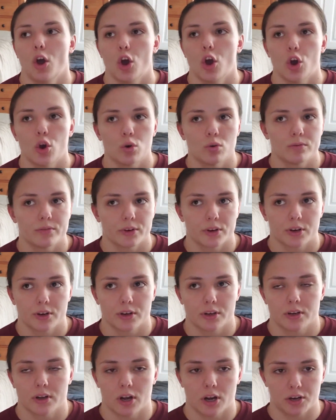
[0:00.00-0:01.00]

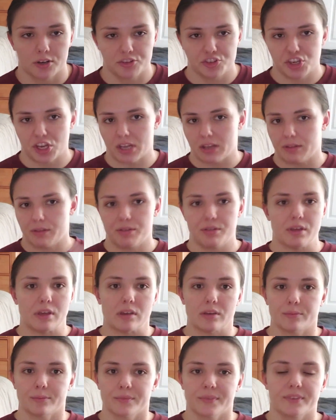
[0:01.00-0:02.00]
overarching
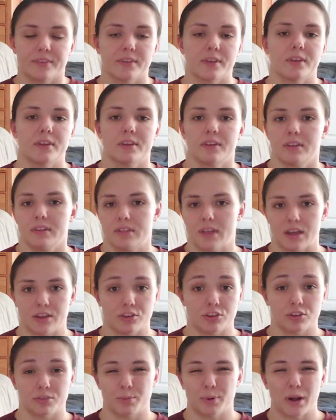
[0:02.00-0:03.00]
themes that
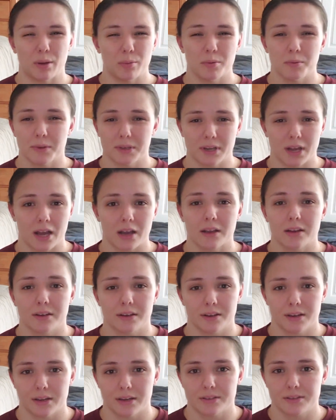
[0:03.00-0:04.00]
you're probably not going
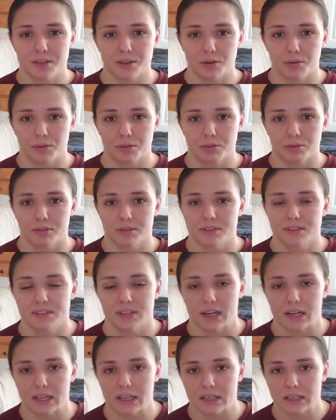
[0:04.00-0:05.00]
to need to go through and
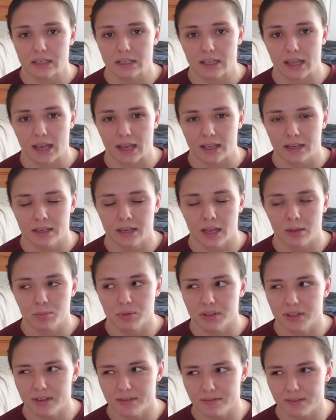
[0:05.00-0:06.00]
study again. I
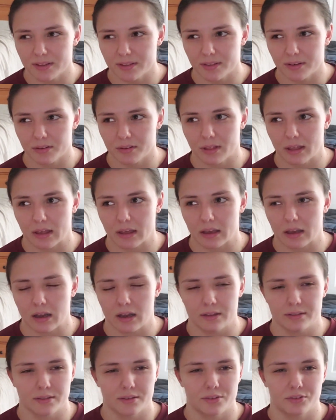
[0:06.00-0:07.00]
believe that they're like
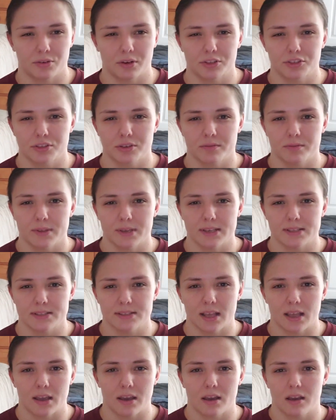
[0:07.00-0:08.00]
on the structure of the
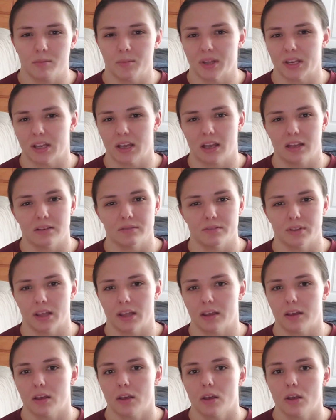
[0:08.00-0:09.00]
exam and kind of
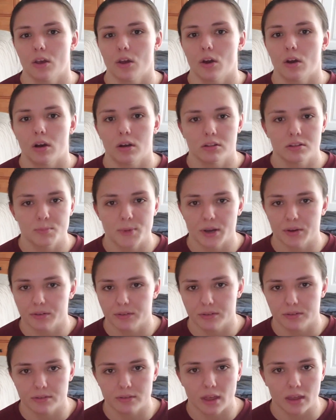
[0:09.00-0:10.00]
like all
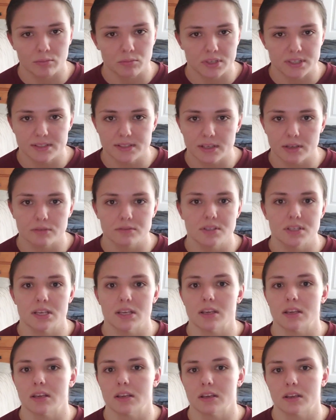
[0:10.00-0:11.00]
about
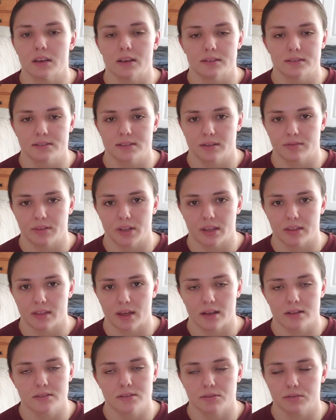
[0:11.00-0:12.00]
NBCOT and stuff like
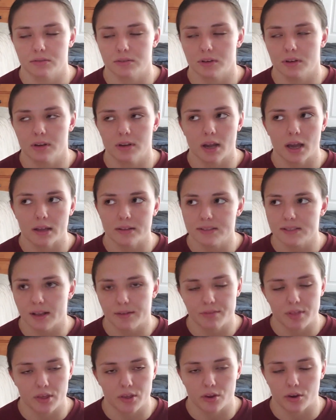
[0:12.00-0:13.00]
that. So not
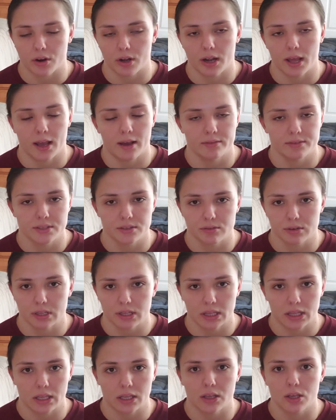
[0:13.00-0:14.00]
stuff that you're going to have to
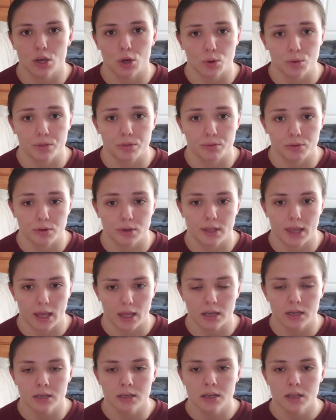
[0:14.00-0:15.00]
really go through
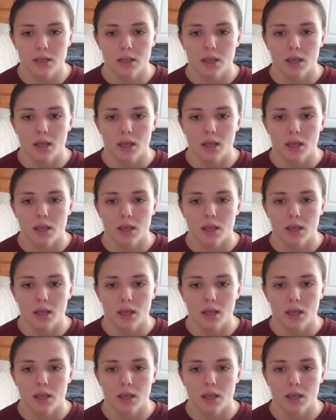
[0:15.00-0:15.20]
again.